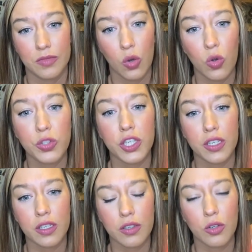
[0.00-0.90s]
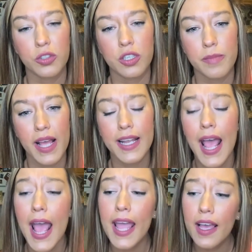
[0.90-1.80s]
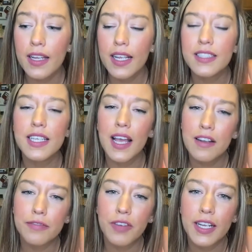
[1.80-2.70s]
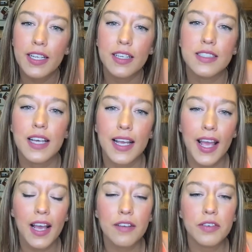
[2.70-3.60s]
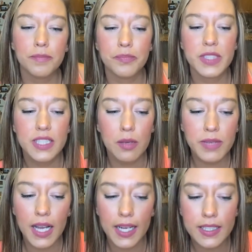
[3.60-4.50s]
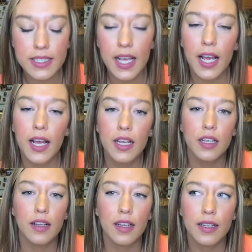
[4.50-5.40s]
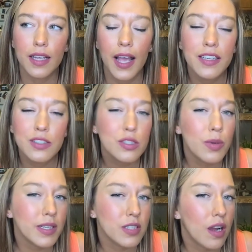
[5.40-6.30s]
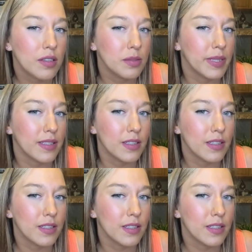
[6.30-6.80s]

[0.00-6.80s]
Older men. And it's kind of funny because I have some guys that kind of just want to talk to me.